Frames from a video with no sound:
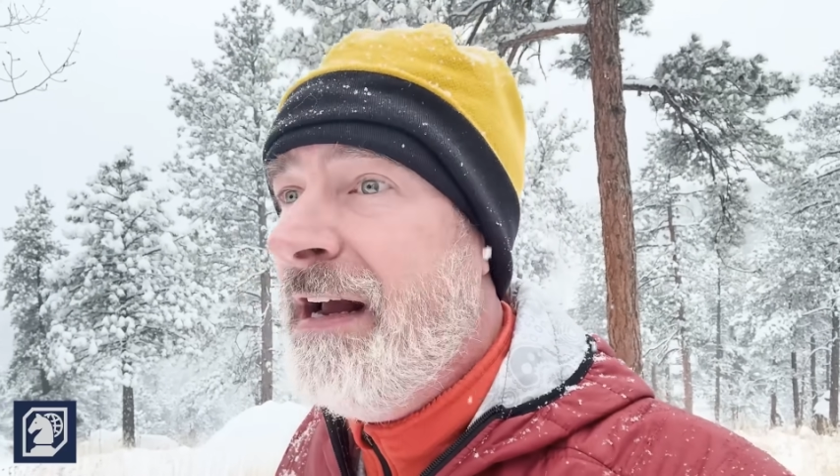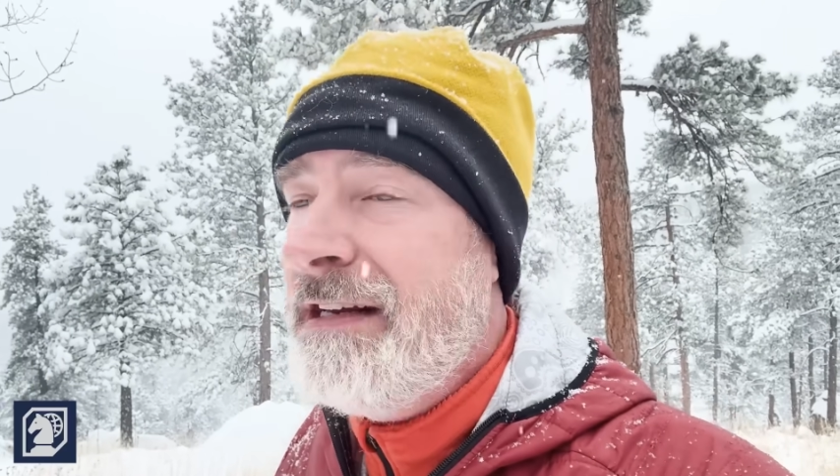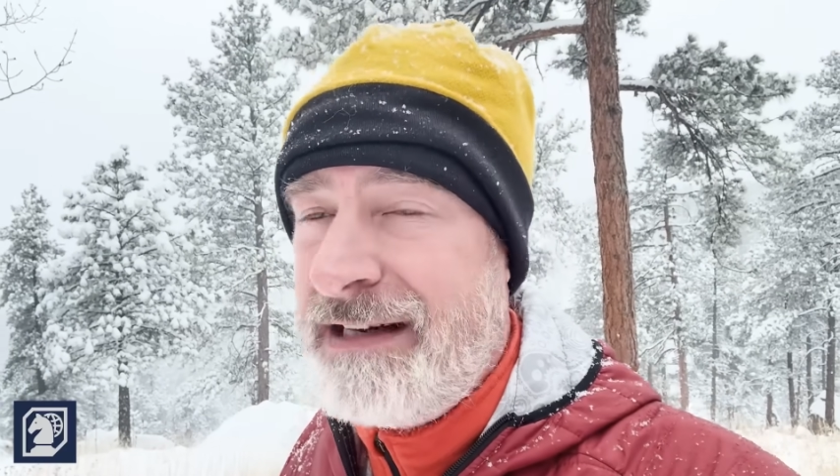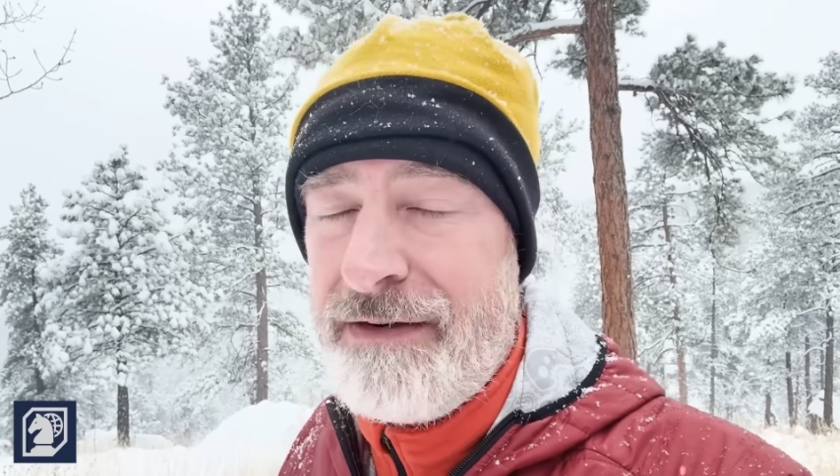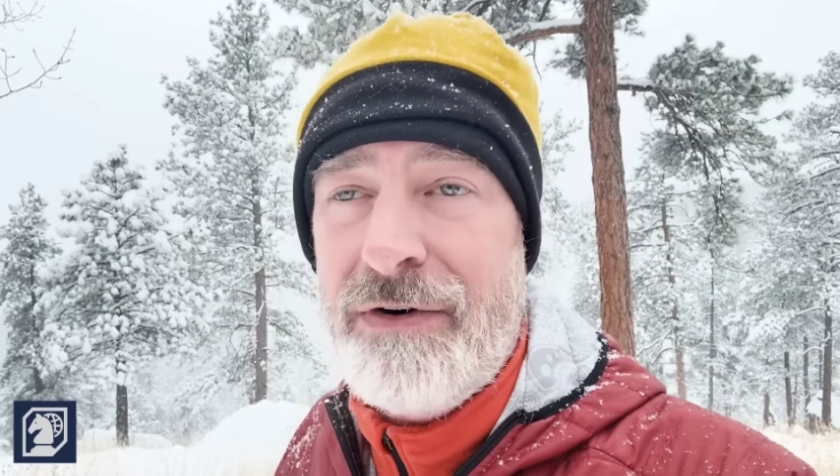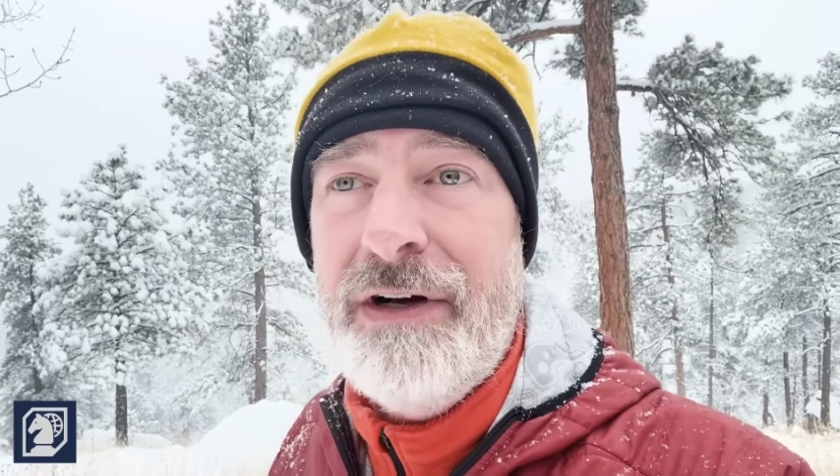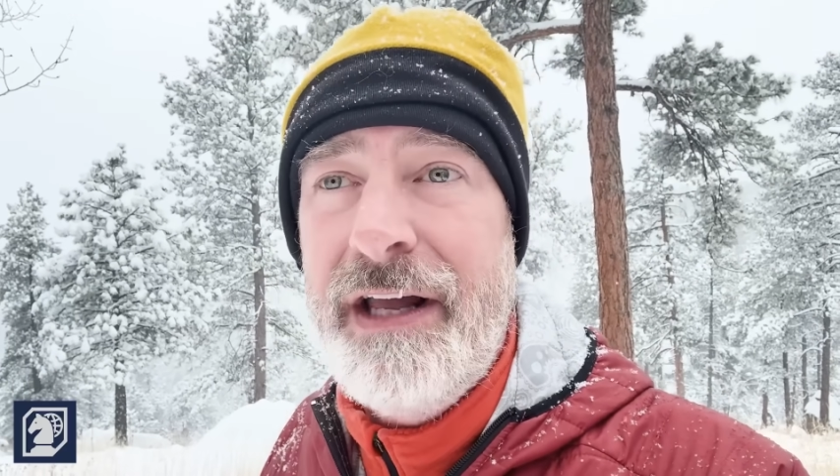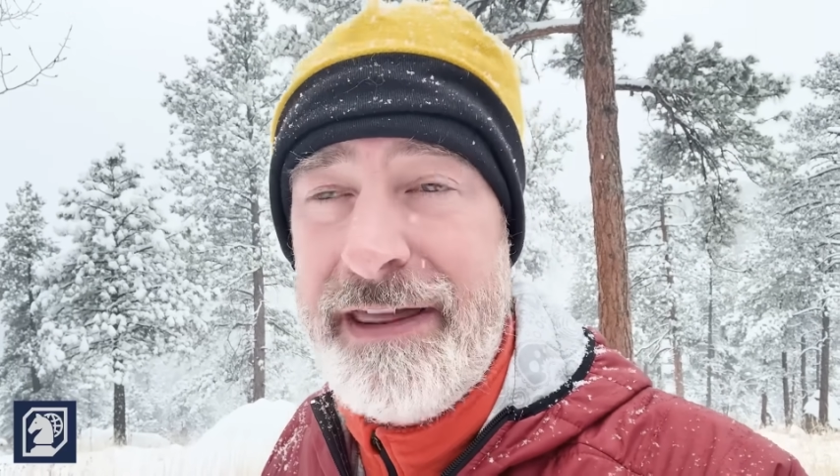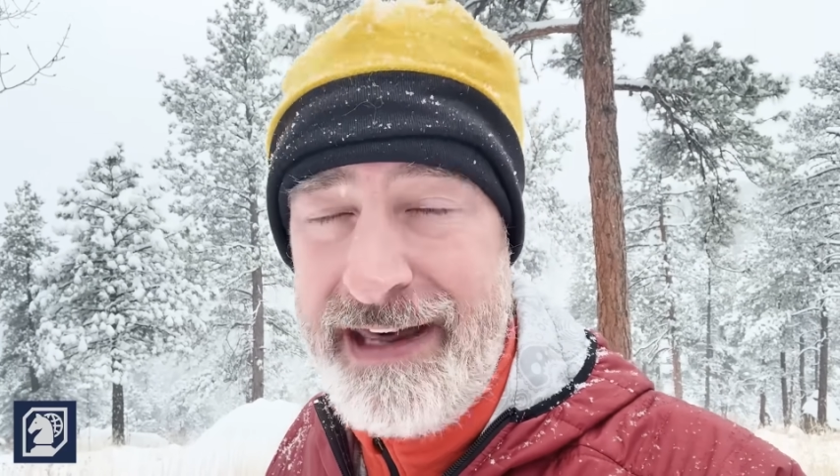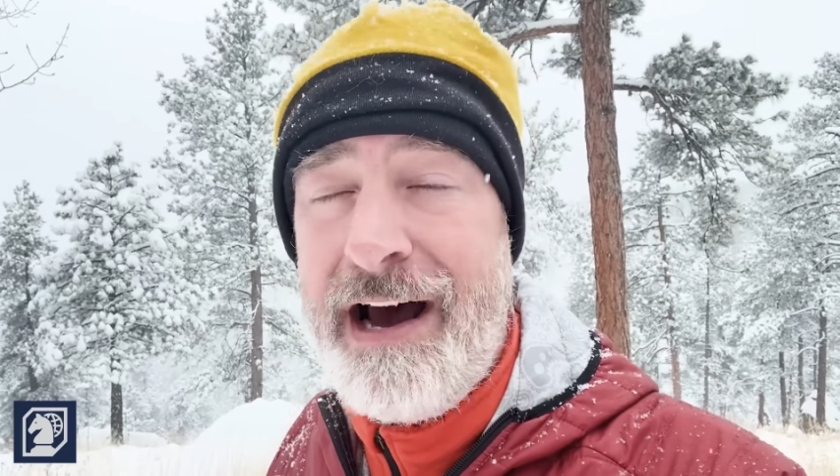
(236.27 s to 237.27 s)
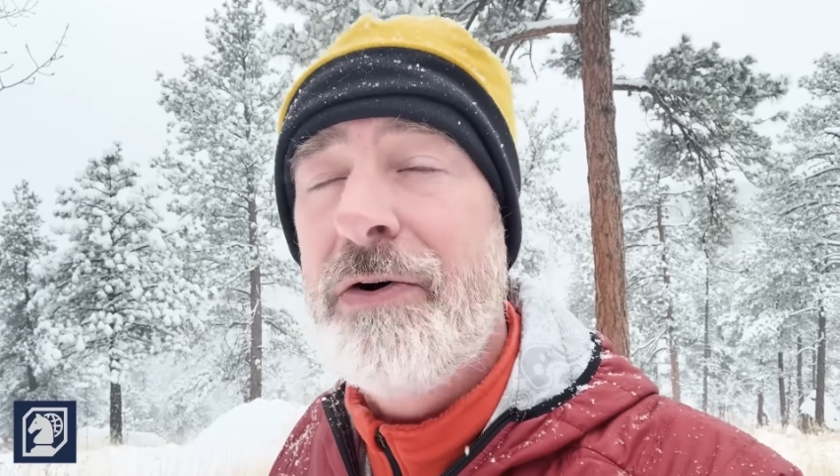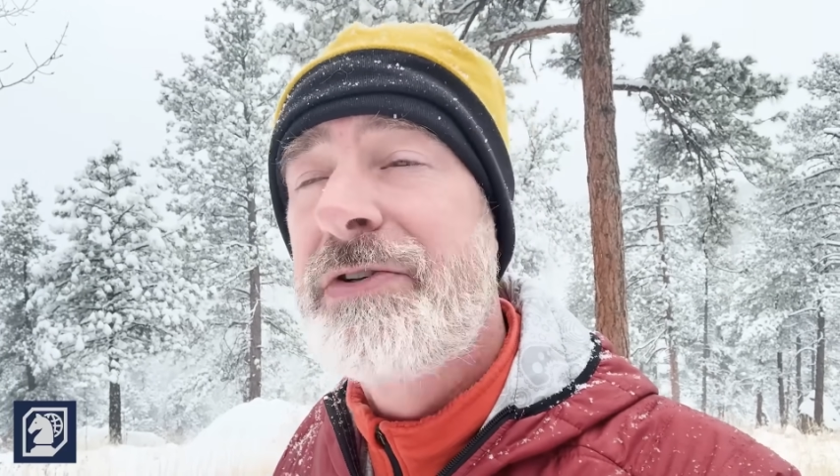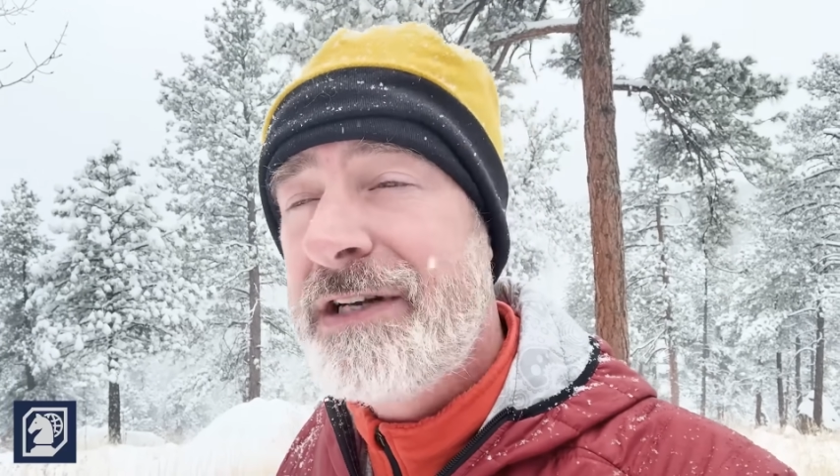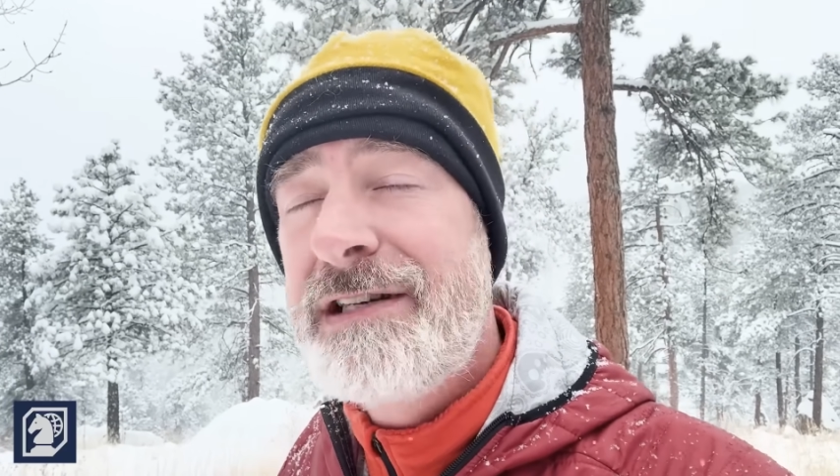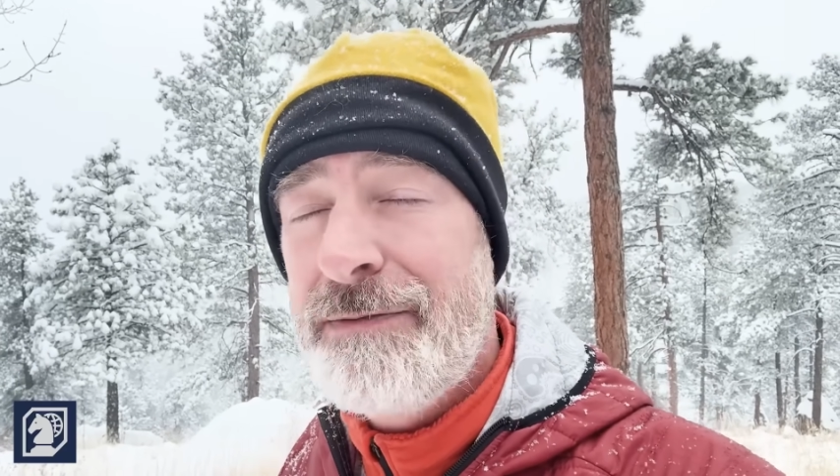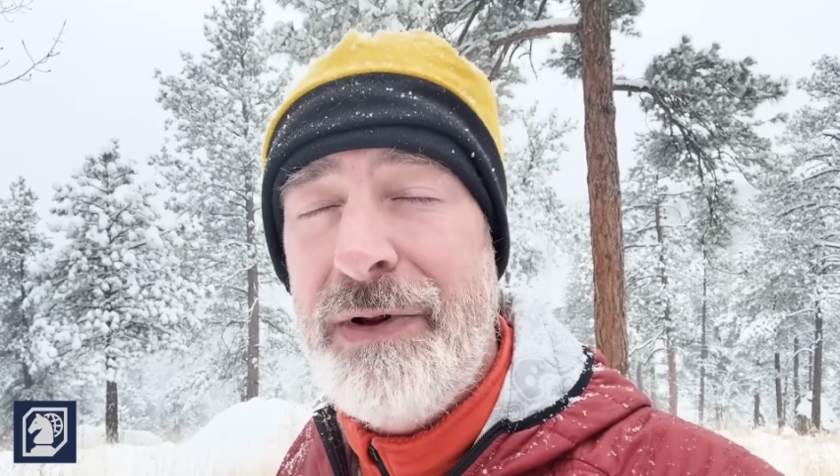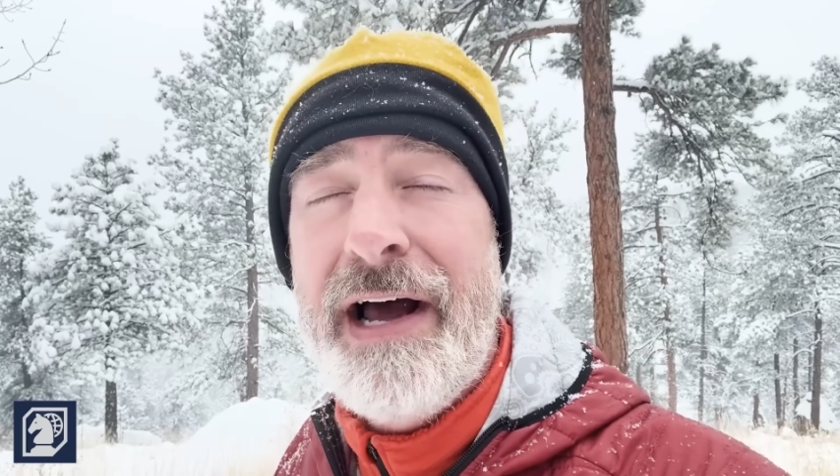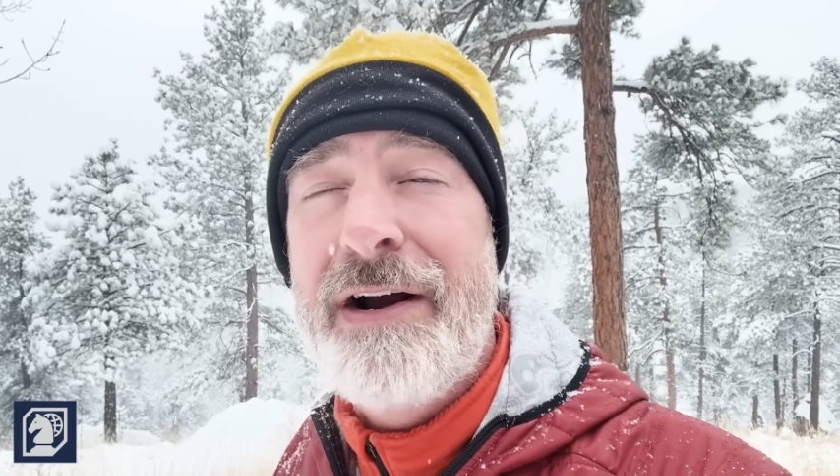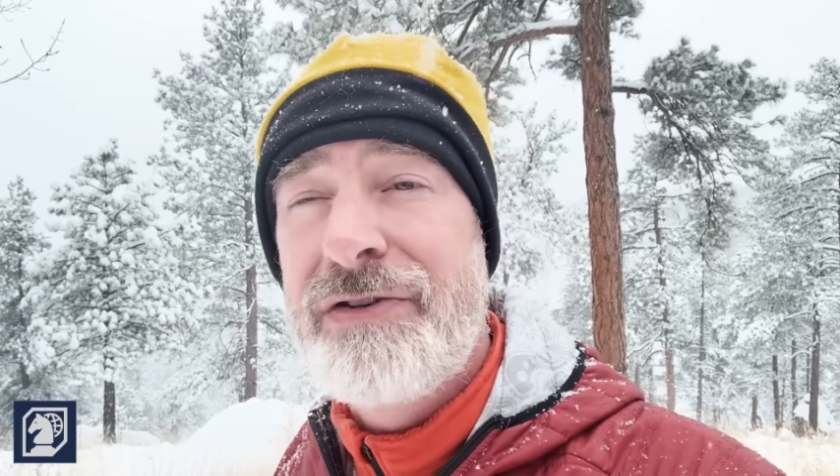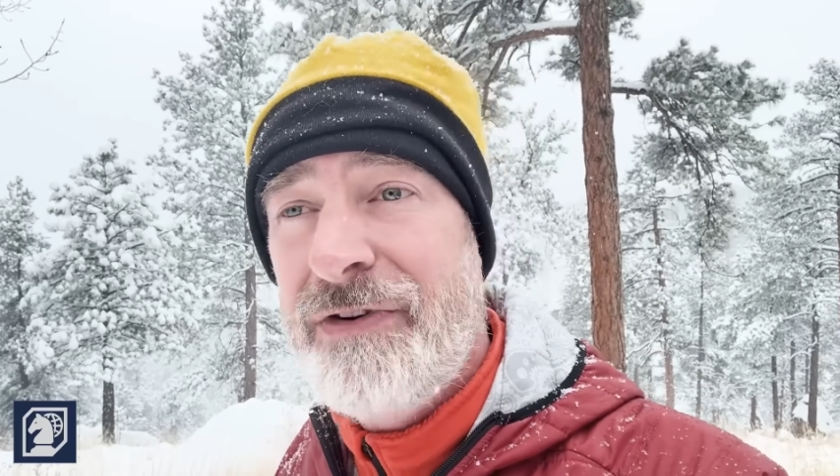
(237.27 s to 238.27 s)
several thousand suppliers